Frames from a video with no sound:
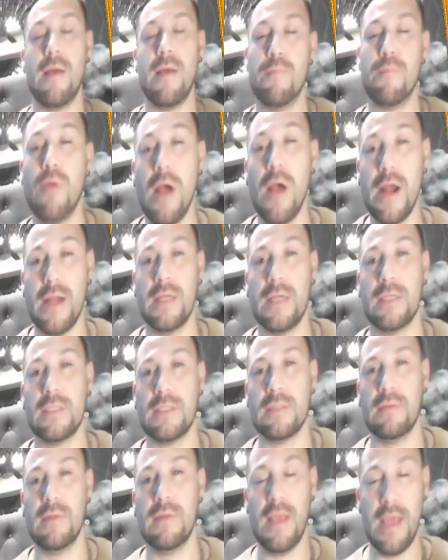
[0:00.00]
product.
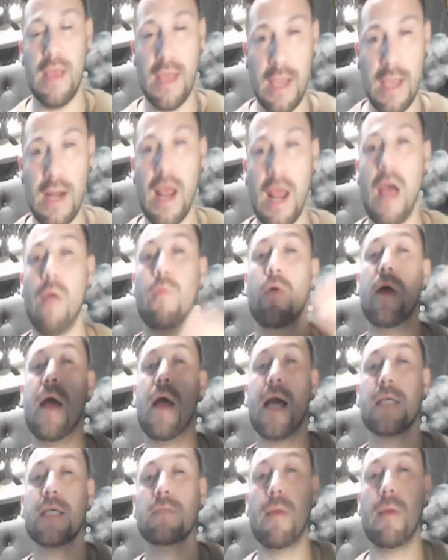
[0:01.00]
And I will
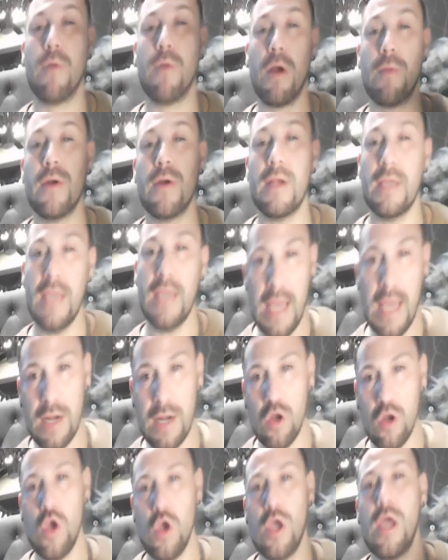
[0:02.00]
ask my barber again
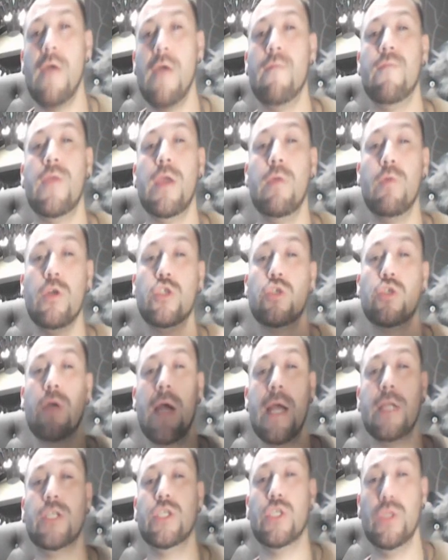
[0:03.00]
if he will
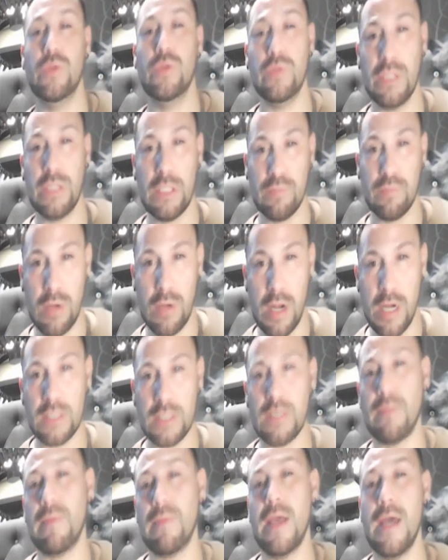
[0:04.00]
try to use this product
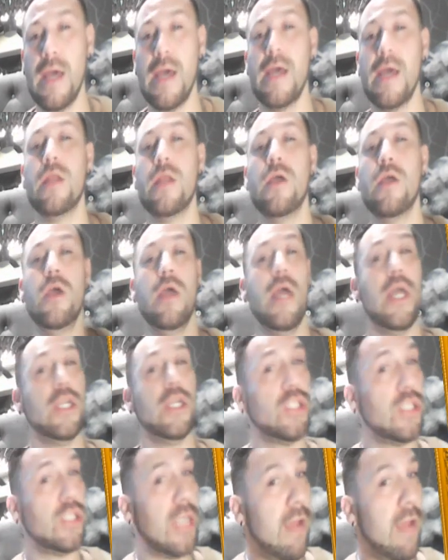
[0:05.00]
on my head and
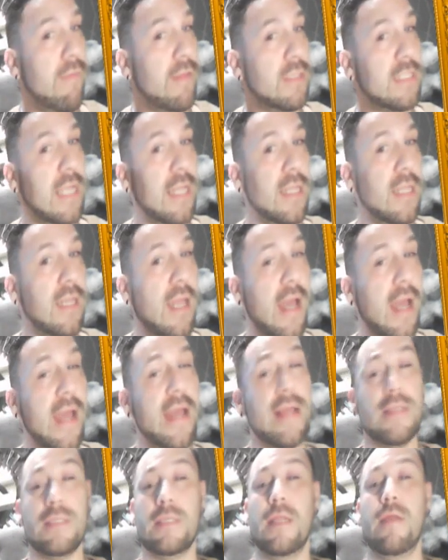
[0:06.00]
shave inside the
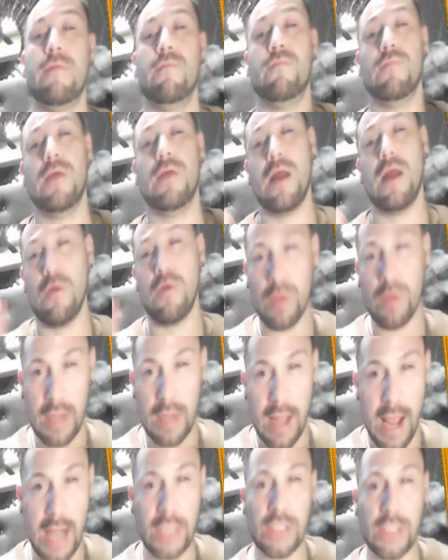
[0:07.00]
lines. And I will
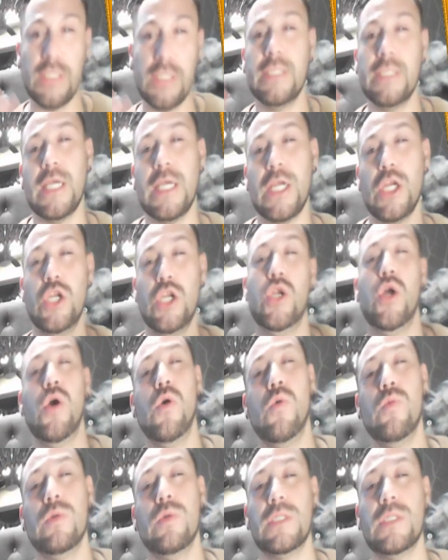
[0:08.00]
actually take
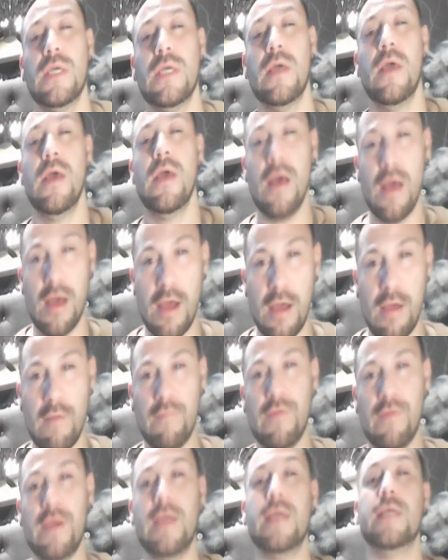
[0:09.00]
note
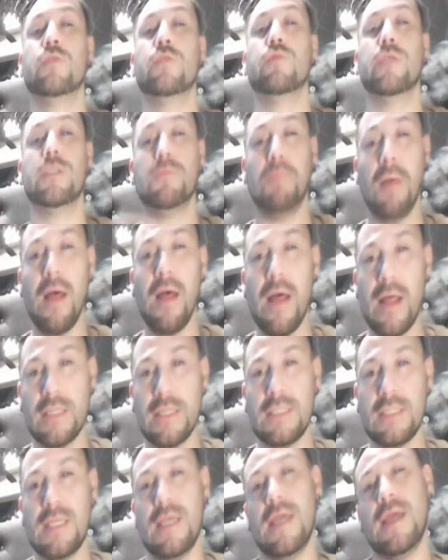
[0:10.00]
of his
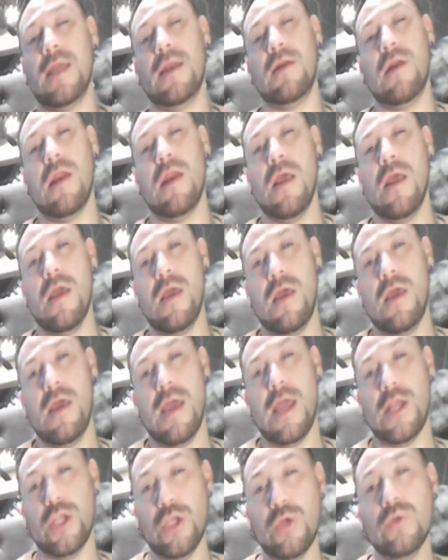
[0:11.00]
response and
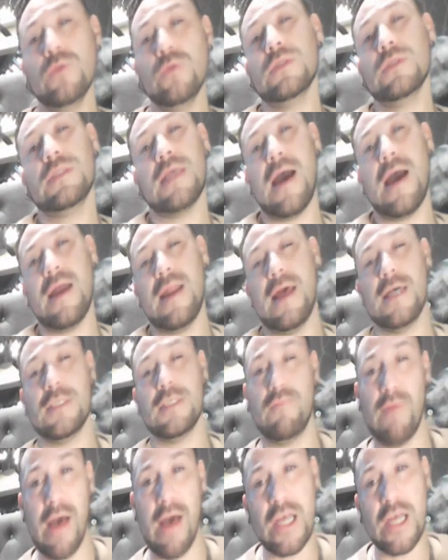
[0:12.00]
use that as
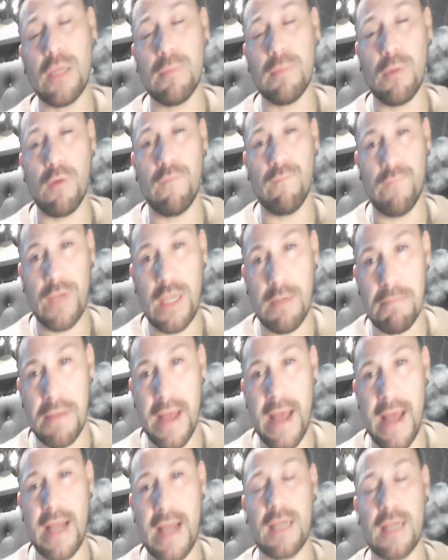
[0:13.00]
valuable
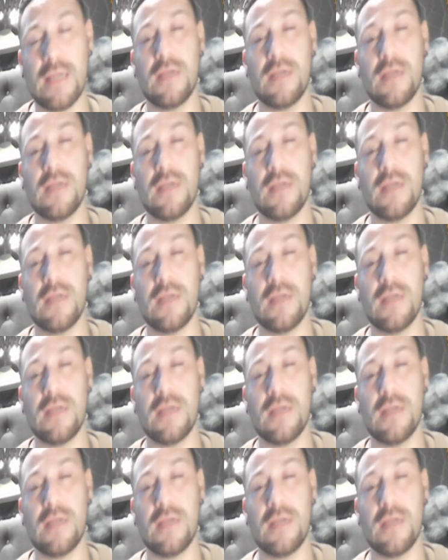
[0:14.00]
feedback